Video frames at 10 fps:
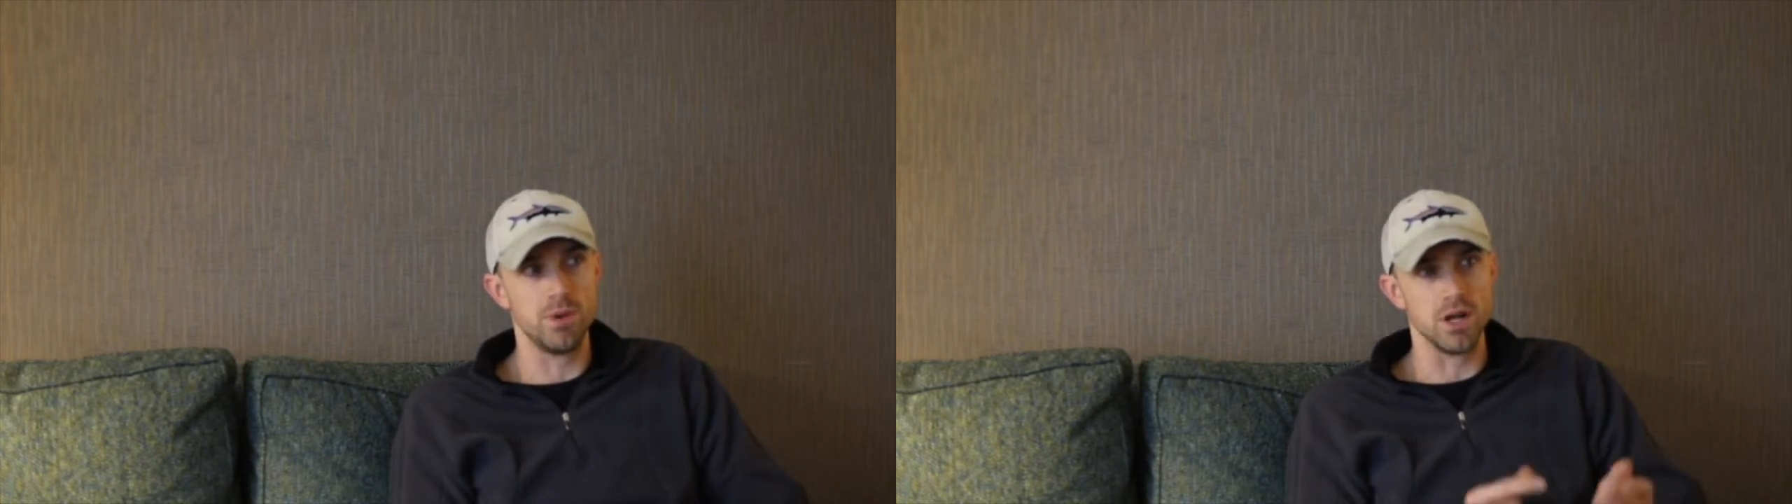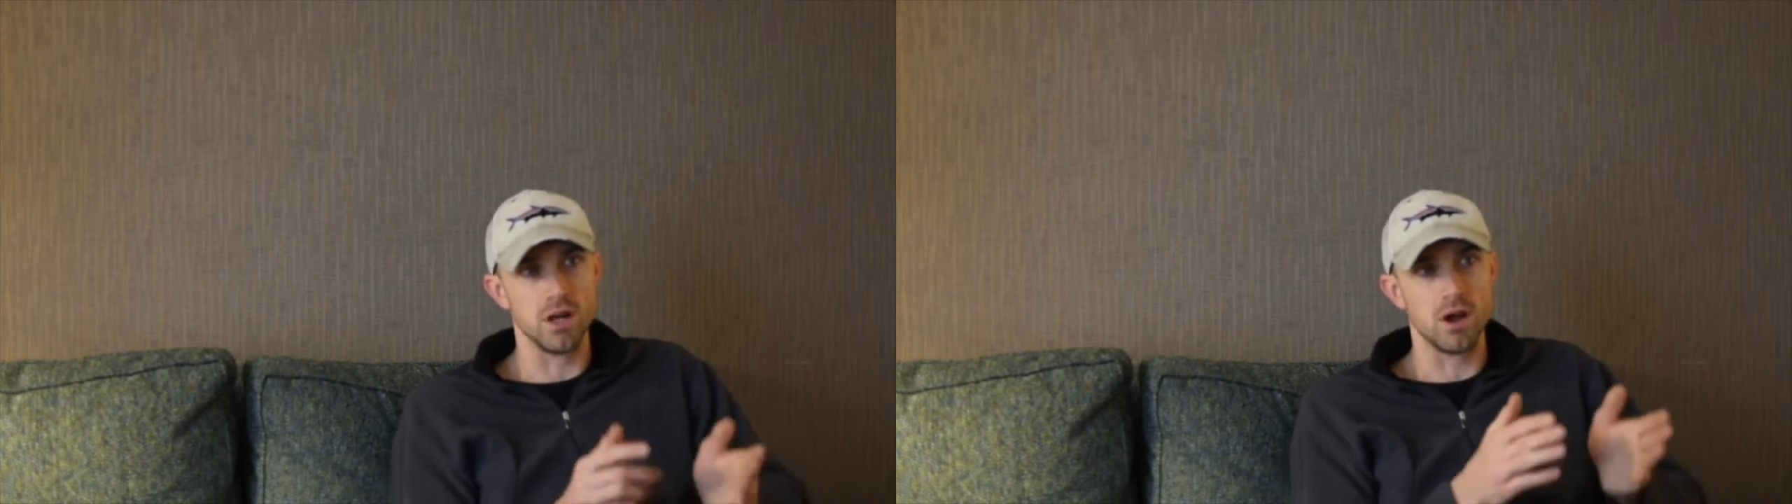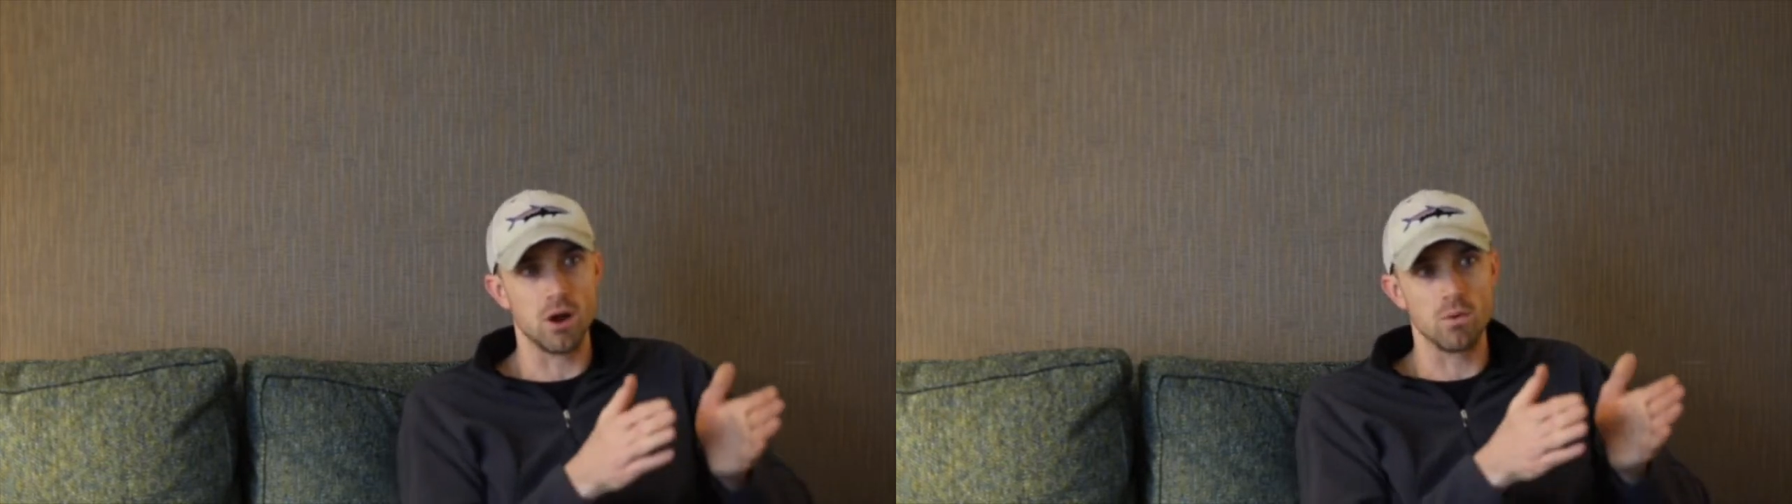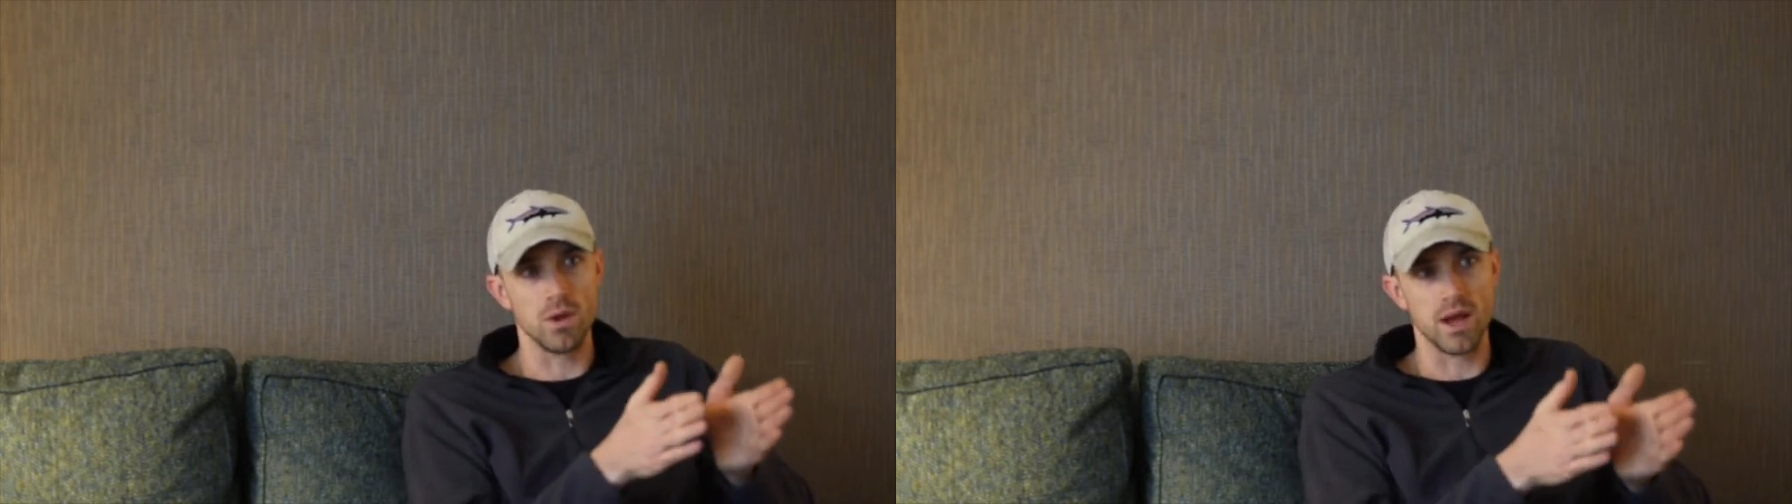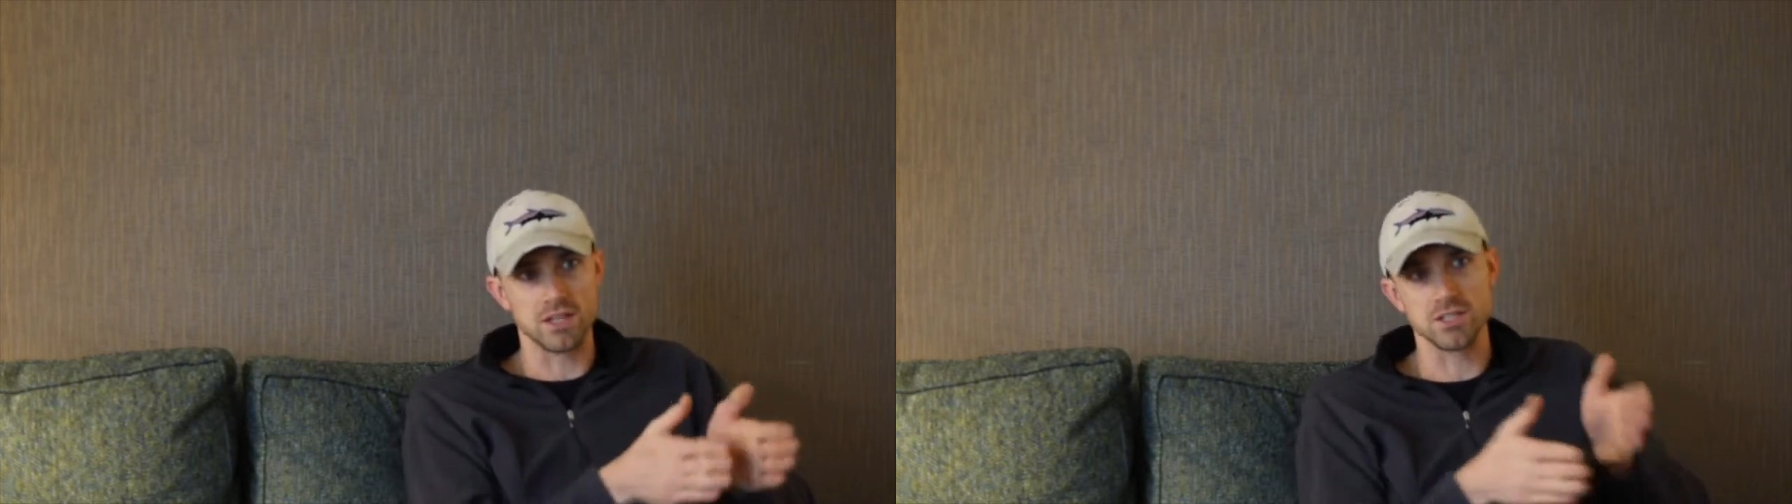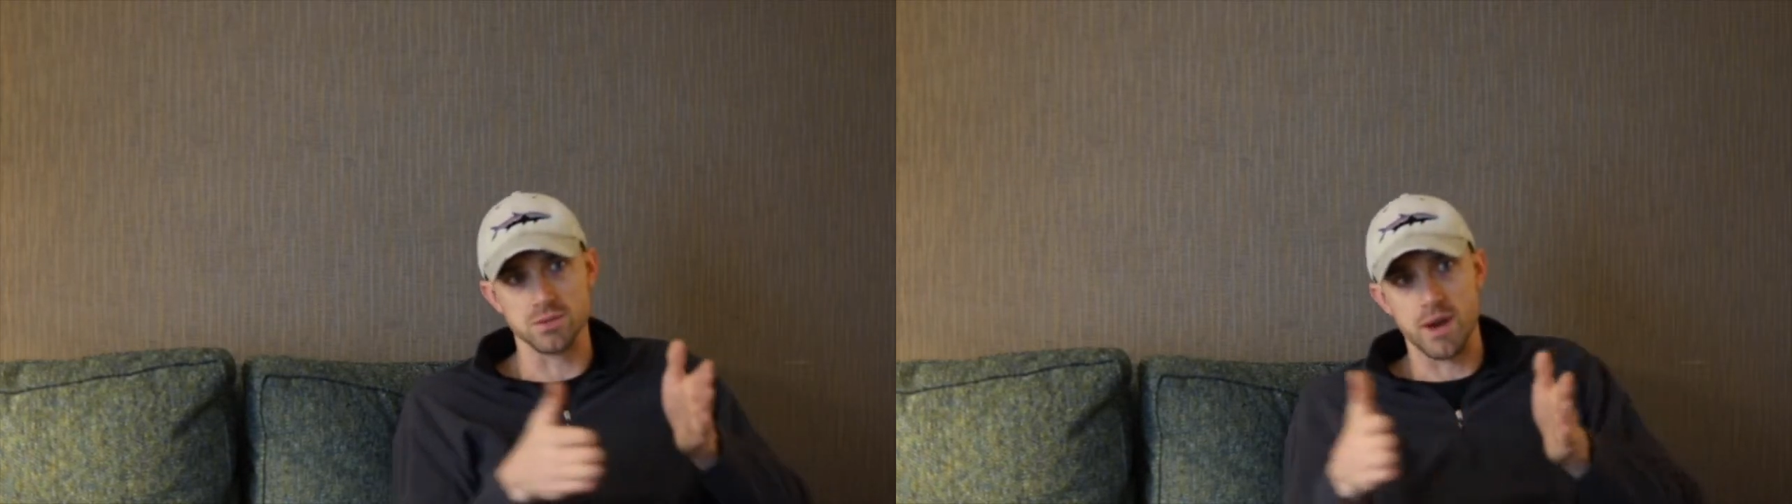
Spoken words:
but are we actually